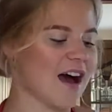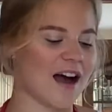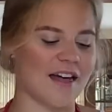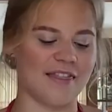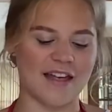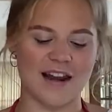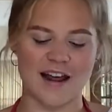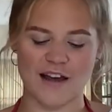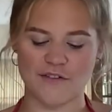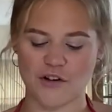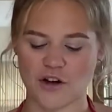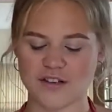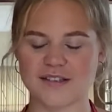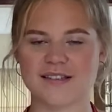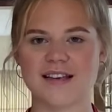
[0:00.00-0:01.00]
And then I've
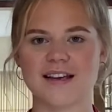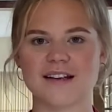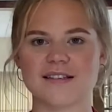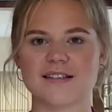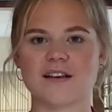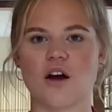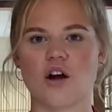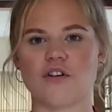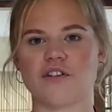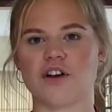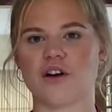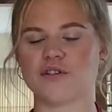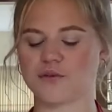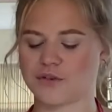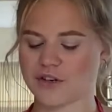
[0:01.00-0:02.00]
got 6
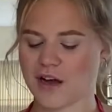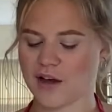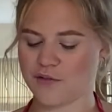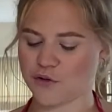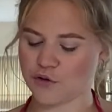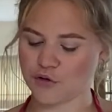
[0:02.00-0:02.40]
Oreos which I've